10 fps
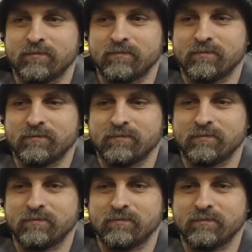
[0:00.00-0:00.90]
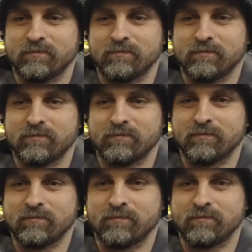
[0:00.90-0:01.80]

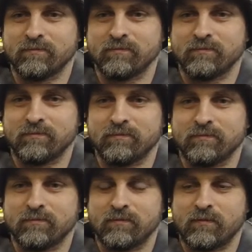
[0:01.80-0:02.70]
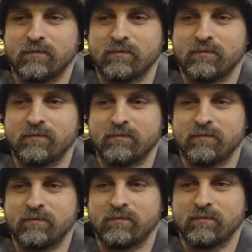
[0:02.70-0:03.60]

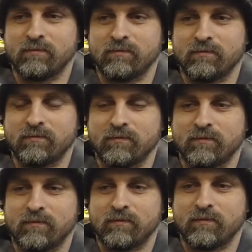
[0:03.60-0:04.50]
(silent)